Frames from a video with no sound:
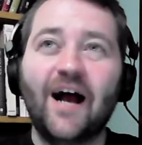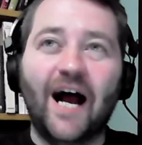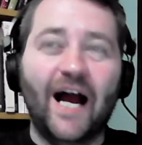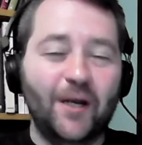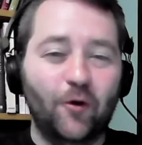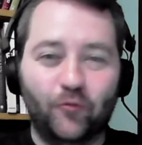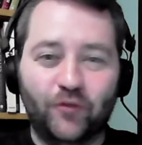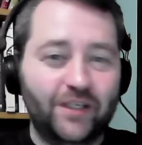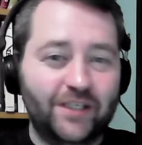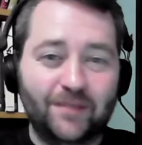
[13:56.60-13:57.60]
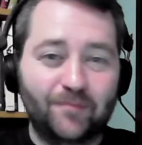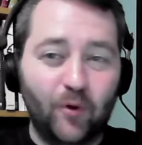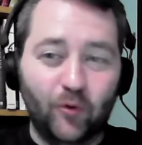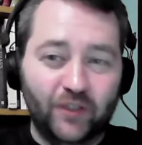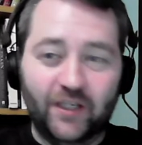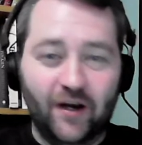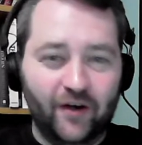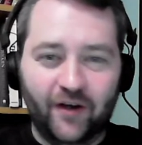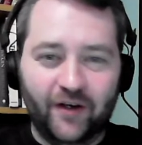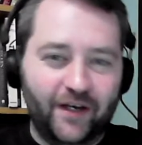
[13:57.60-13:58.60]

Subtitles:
I don't think he pulled a gun on